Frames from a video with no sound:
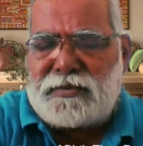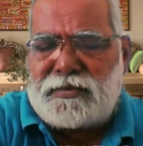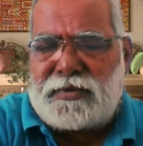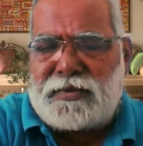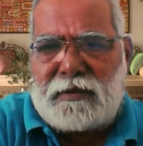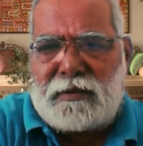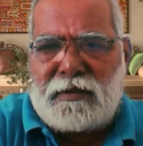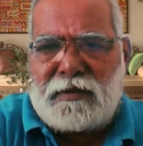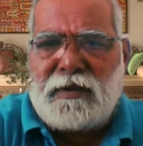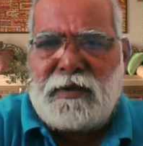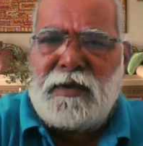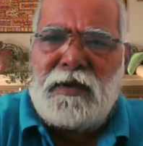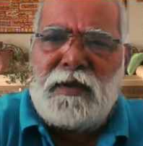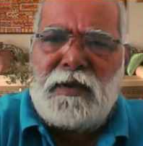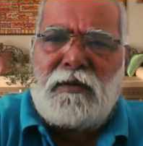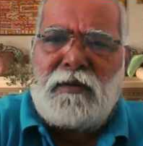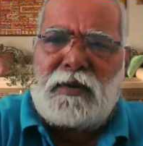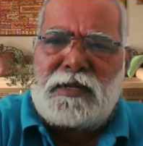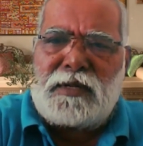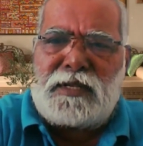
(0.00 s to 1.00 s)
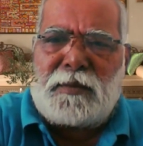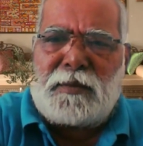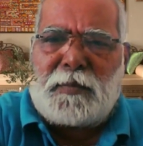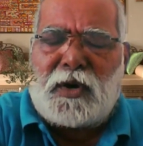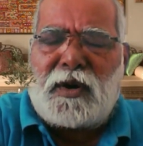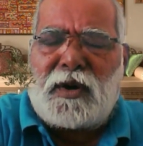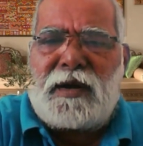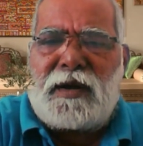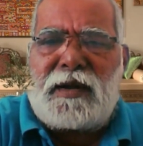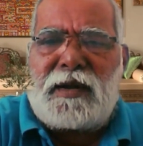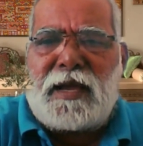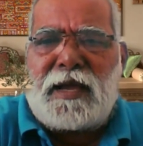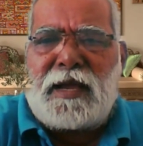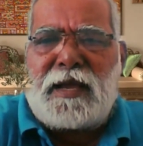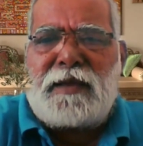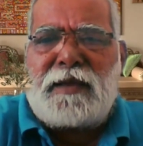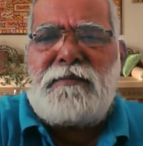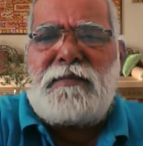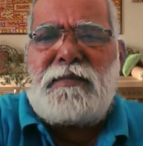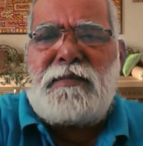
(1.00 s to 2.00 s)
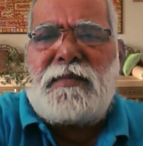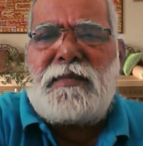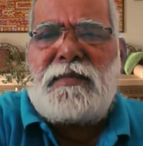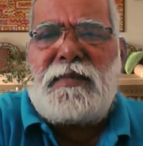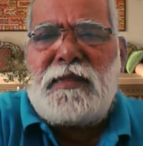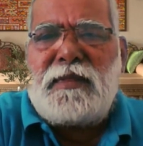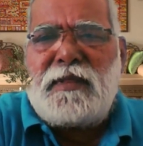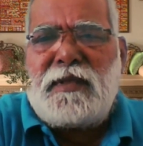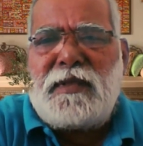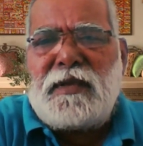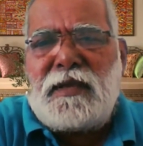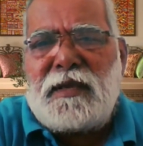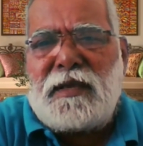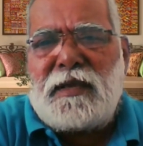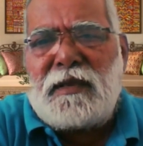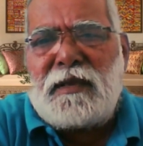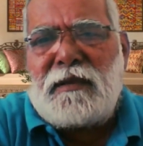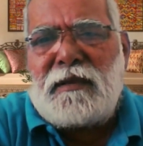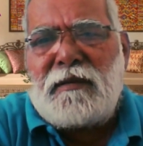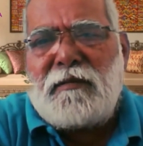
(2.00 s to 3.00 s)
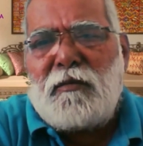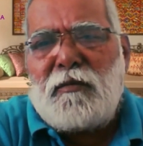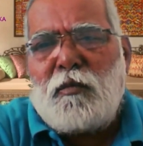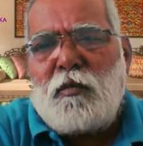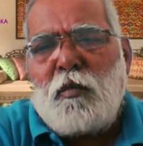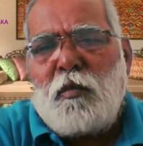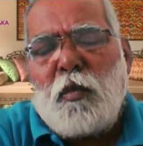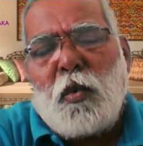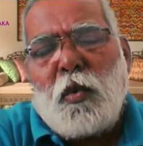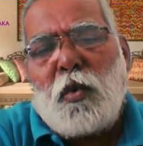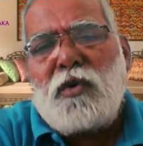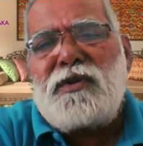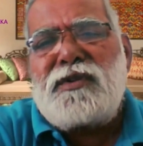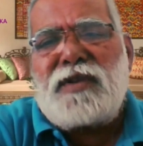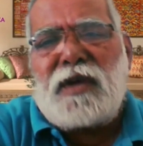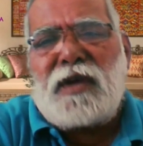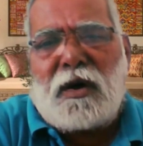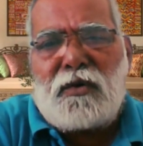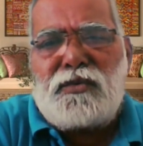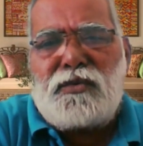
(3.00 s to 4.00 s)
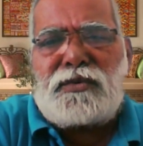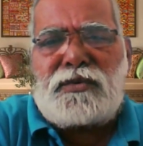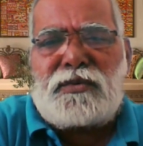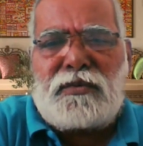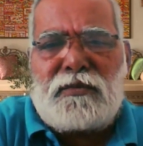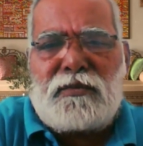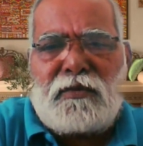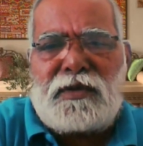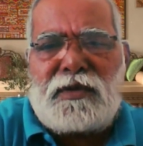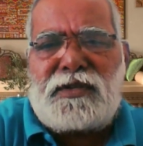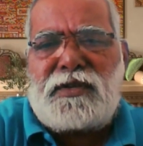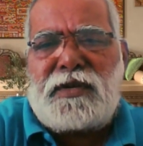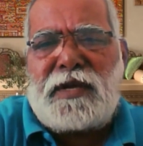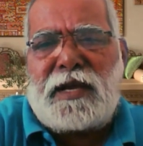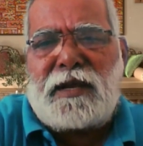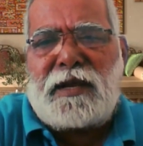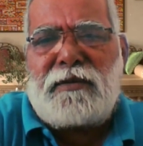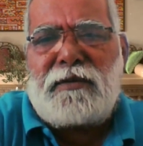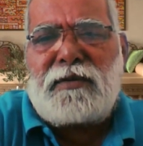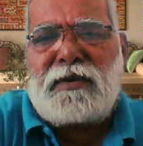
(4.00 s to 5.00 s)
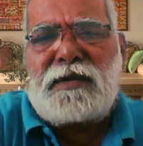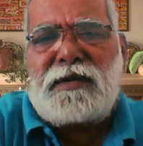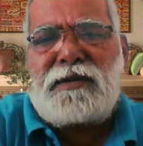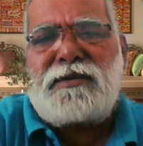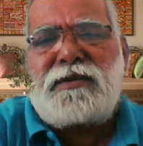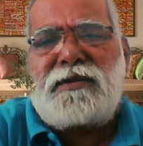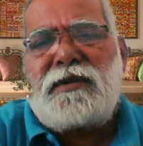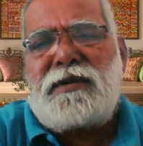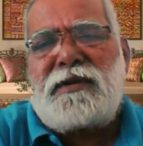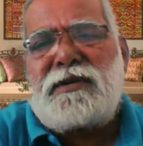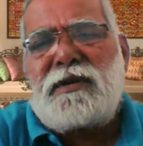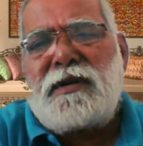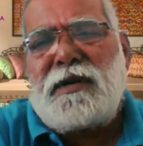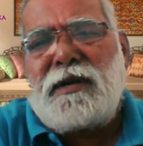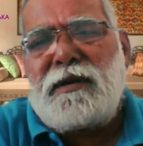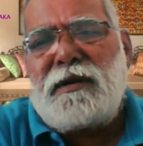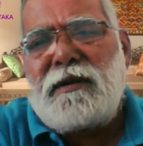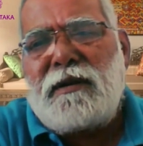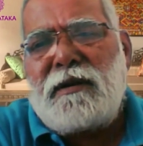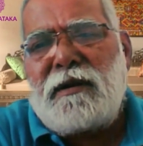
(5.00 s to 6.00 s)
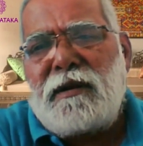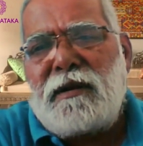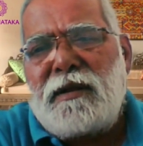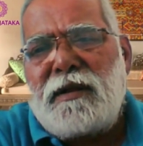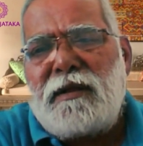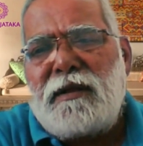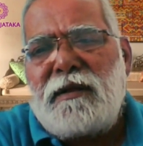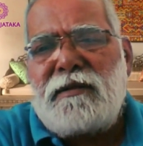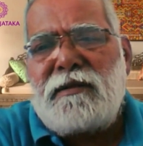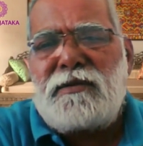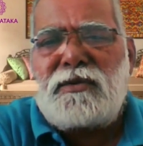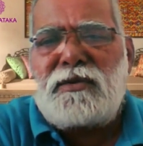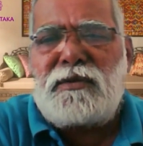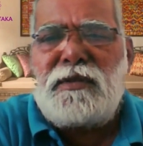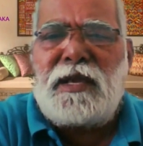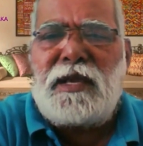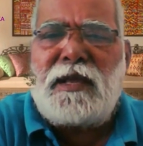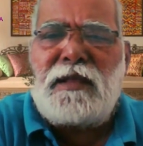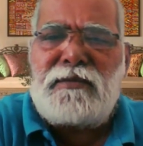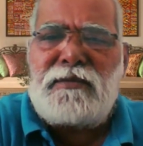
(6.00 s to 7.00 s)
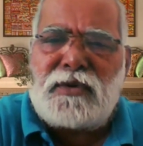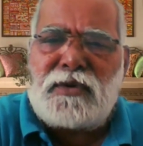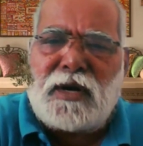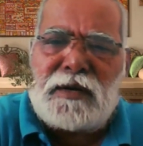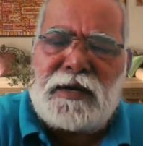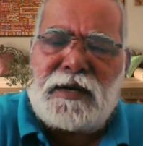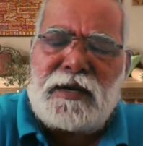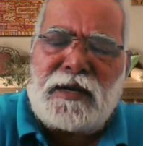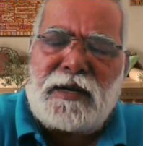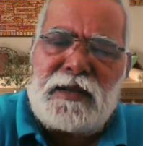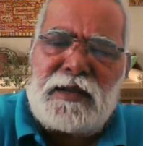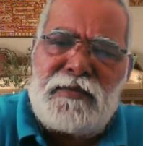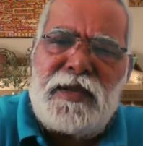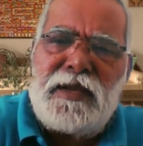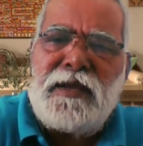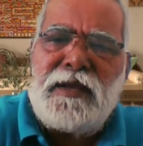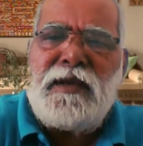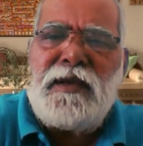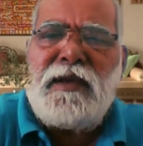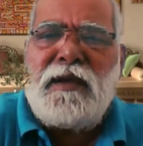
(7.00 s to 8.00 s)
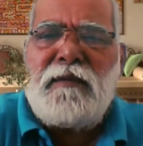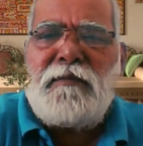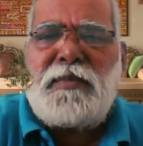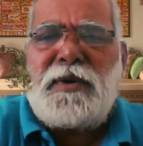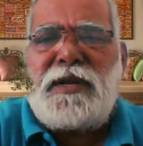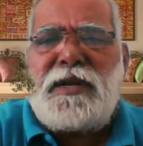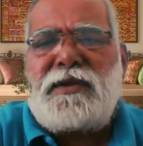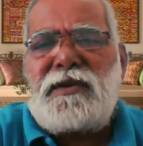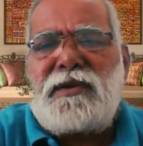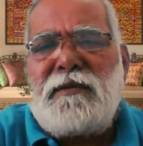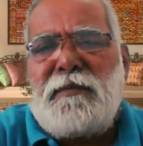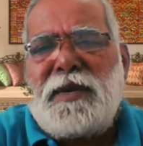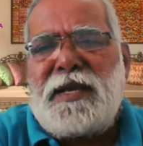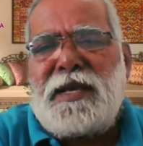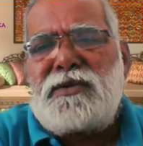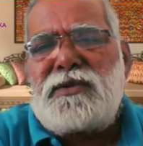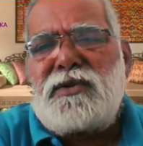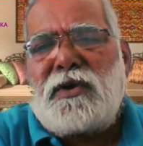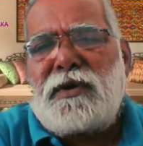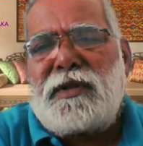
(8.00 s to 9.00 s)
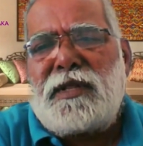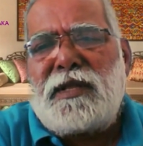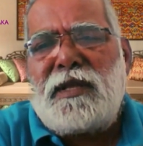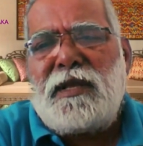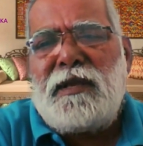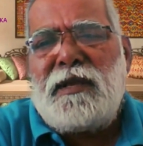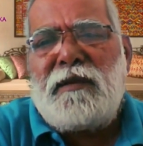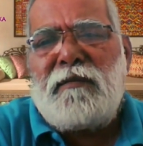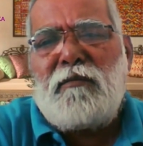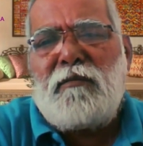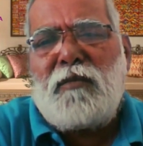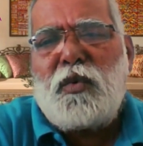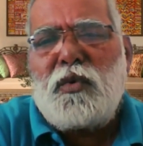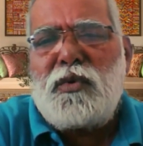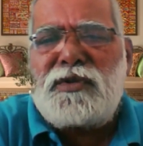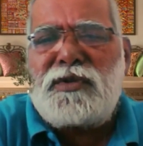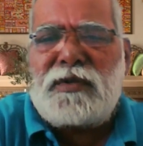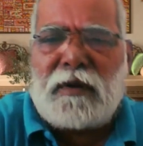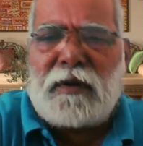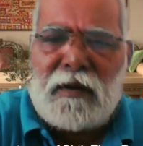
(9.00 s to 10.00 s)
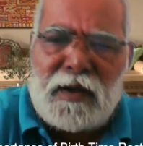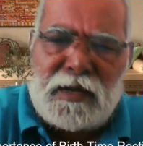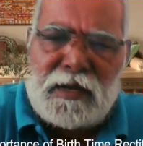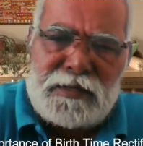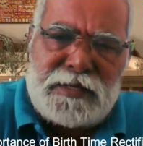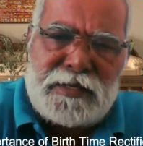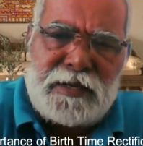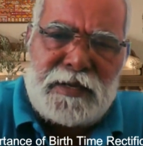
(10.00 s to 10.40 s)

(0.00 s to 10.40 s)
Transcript: See, once upon a time, the moon's house was taken into consideration and they started giving prediction based on the moon's rasi.